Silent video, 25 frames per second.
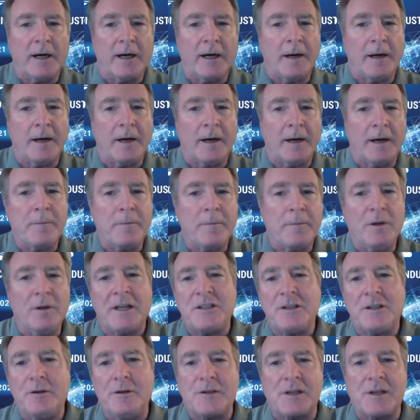you mentioned
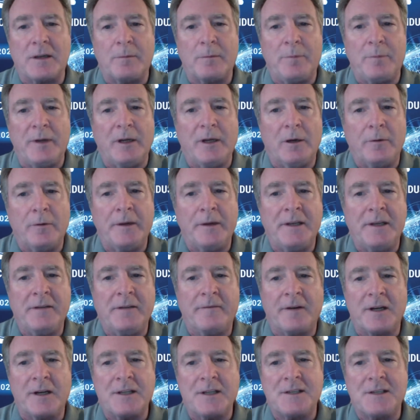using PoE
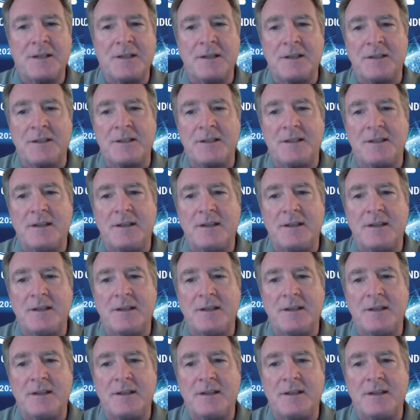devices.